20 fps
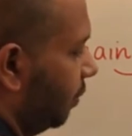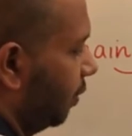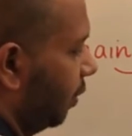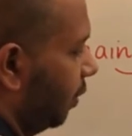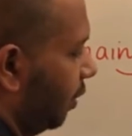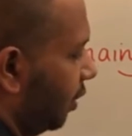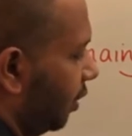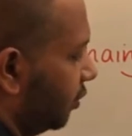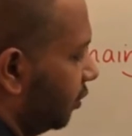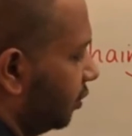
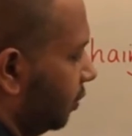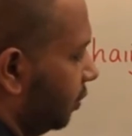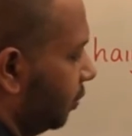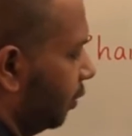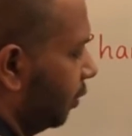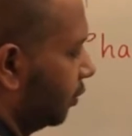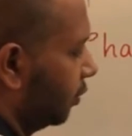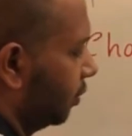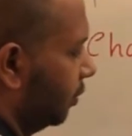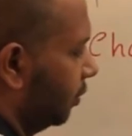longest
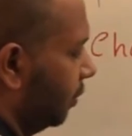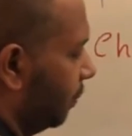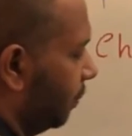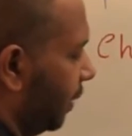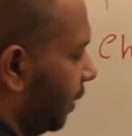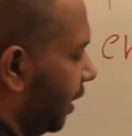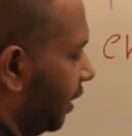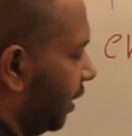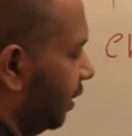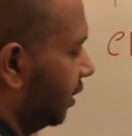possible
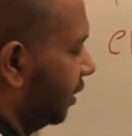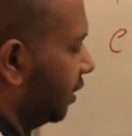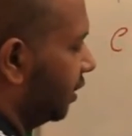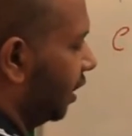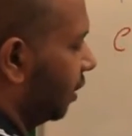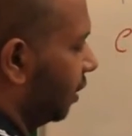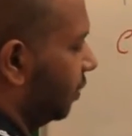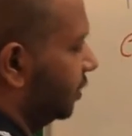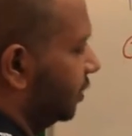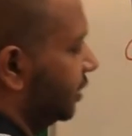parent
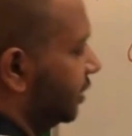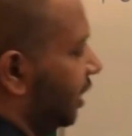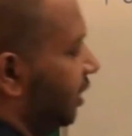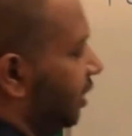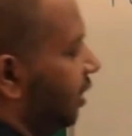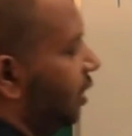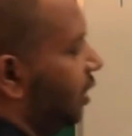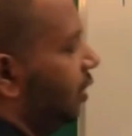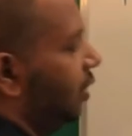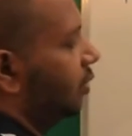carbon
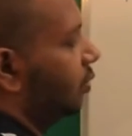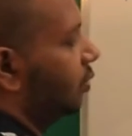chain.